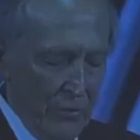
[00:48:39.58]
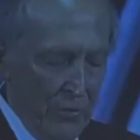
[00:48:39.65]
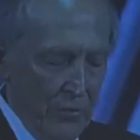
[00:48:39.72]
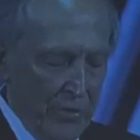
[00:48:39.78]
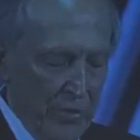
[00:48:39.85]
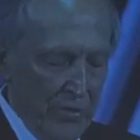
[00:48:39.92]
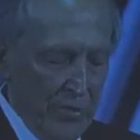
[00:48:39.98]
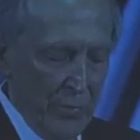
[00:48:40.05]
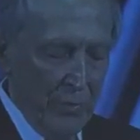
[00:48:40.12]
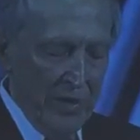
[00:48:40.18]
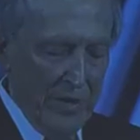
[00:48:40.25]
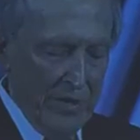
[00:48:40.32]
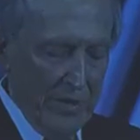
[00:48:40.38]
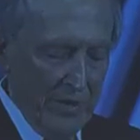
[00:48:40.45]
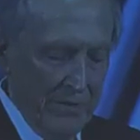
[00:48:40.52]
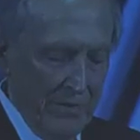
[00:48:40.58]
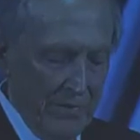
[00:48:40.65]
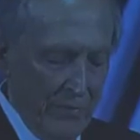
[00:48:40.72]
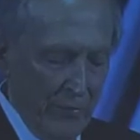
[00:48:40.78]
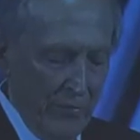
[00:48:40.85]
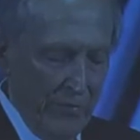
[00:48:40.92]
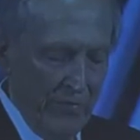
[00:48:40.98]
with plenty of
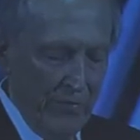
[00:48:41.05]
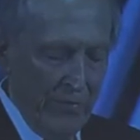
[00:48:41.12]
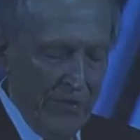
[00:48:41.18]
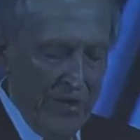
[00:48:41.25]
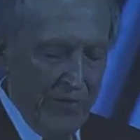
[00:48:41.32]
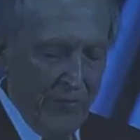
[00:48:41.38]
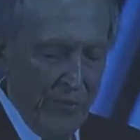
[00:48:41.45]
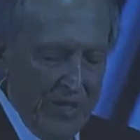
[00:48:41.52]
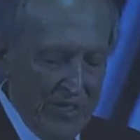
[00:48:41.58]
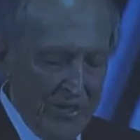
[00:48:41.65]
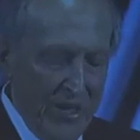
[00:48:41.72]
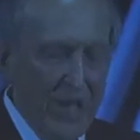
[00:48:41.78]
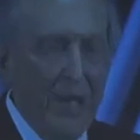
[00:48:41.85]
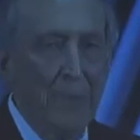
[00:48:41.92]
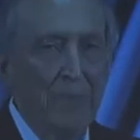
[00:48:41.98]
free time